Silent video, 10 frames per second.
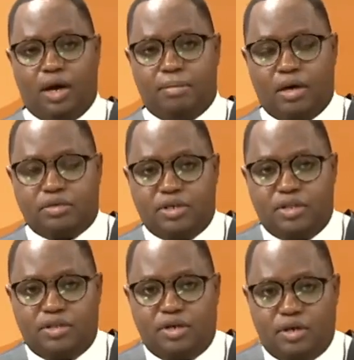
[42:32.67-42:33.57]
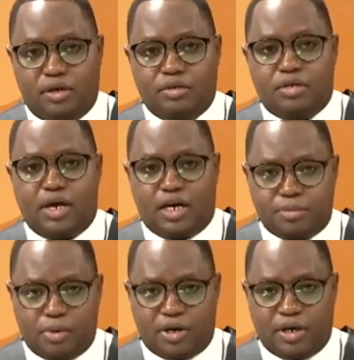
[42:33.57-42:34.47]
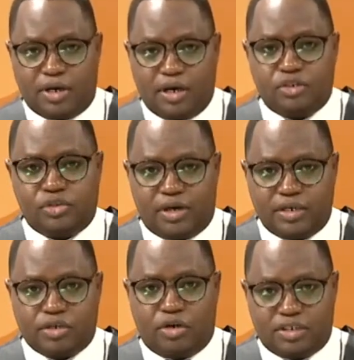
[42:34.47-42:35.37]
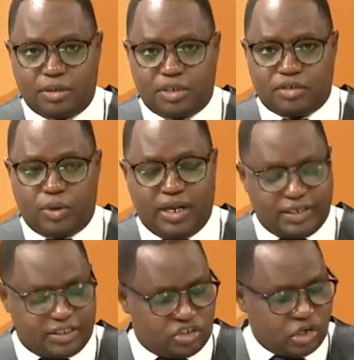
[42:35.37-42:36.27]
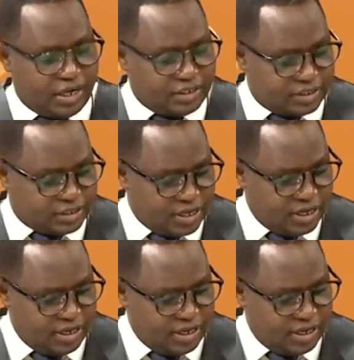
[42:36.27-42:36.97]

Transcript: about the diaspora insurance concept, as well as the challenges